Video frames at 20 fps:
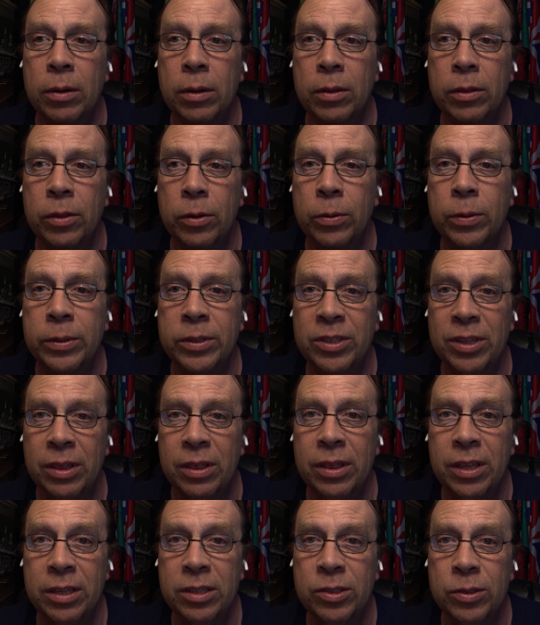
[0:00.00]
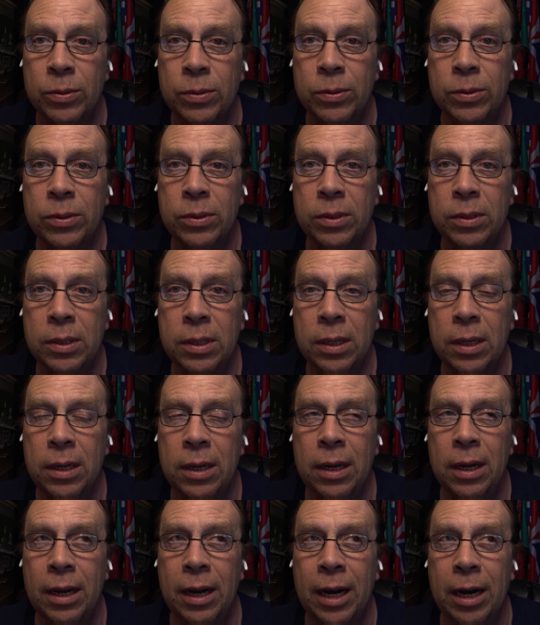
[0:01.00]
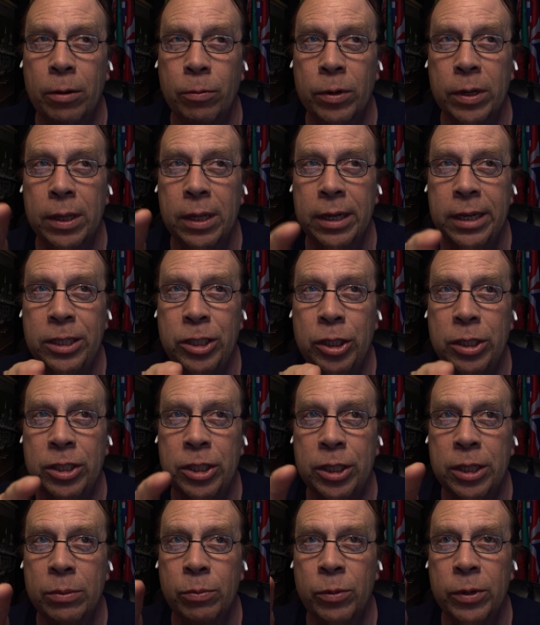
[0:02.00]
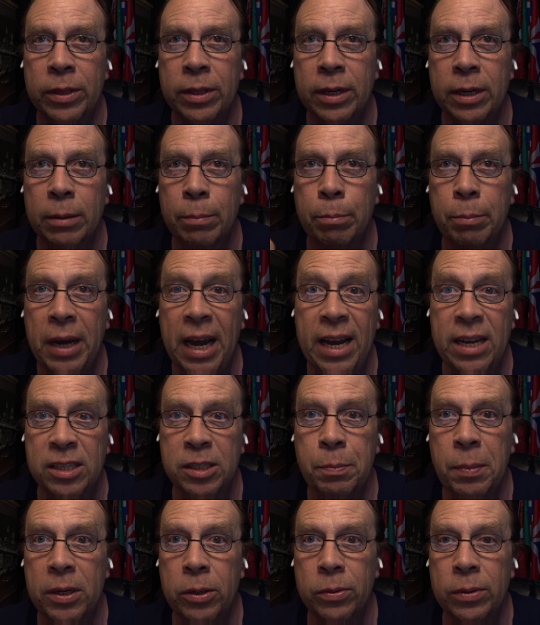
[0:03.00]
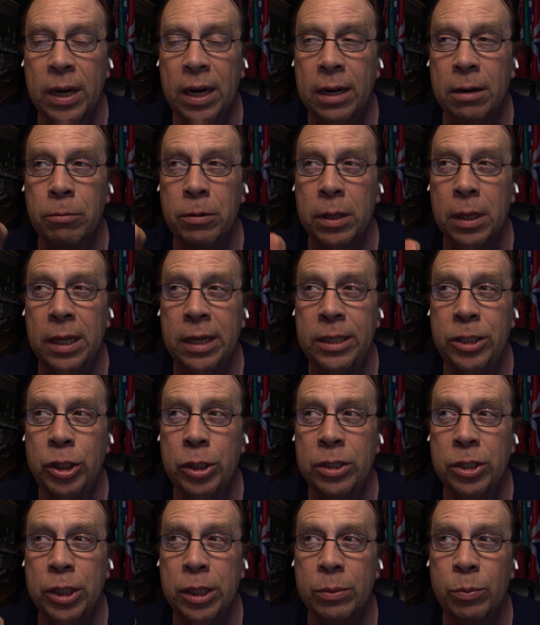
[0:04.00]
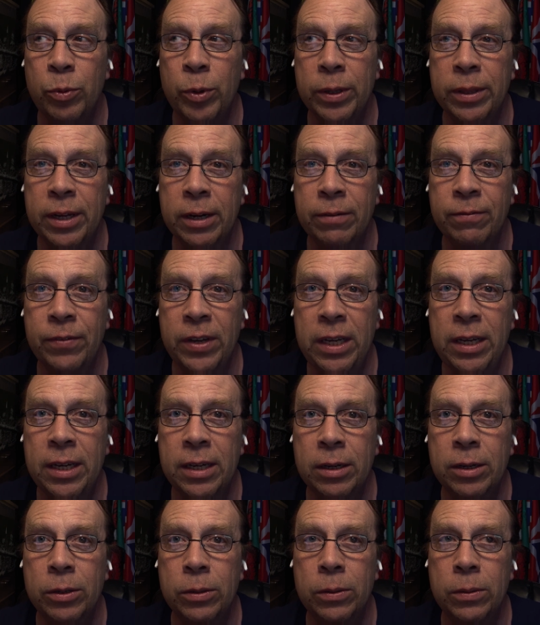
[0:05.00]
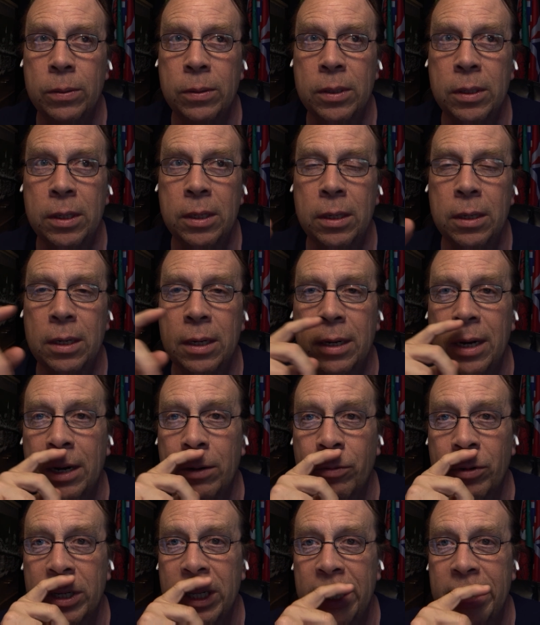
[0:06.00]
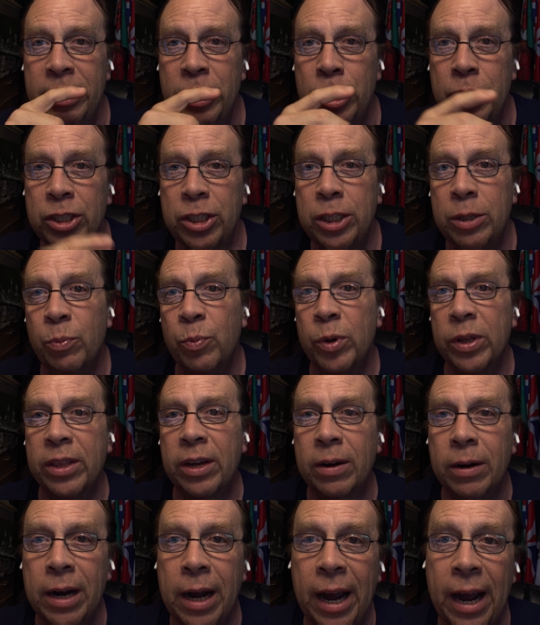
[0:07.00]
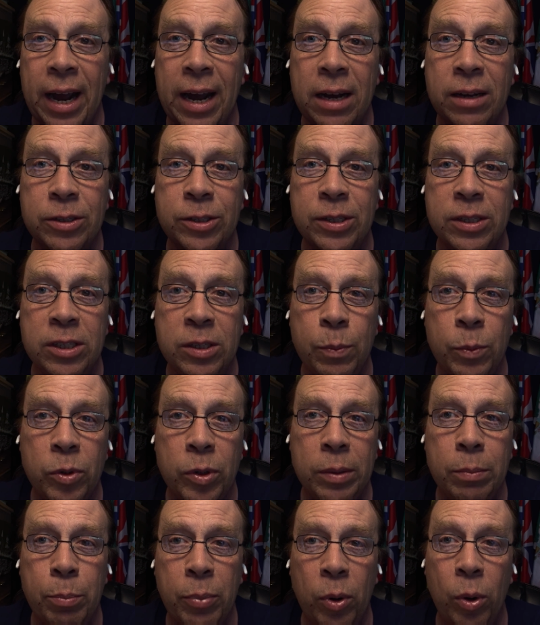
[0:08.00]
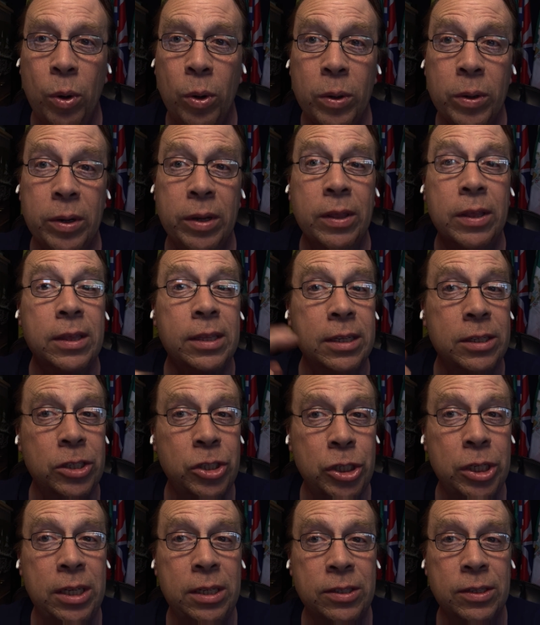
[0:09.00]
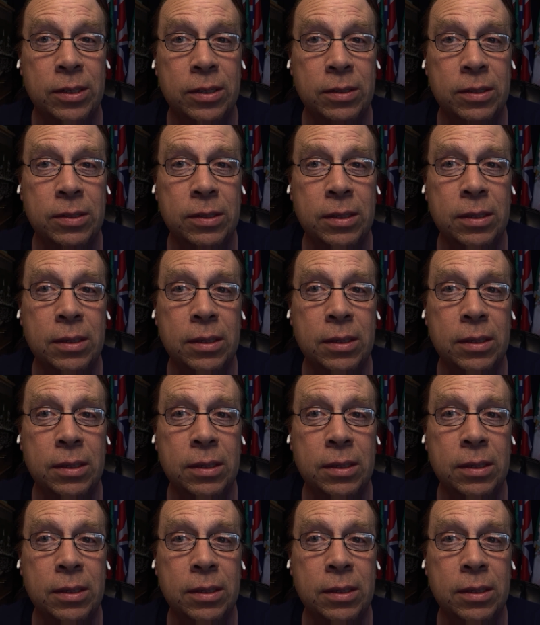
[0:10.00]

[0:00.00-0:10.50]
thorns and thistles, our relationship with our bass boat, our relationship with our vehicle, our relationship with our house is more important than Jesus.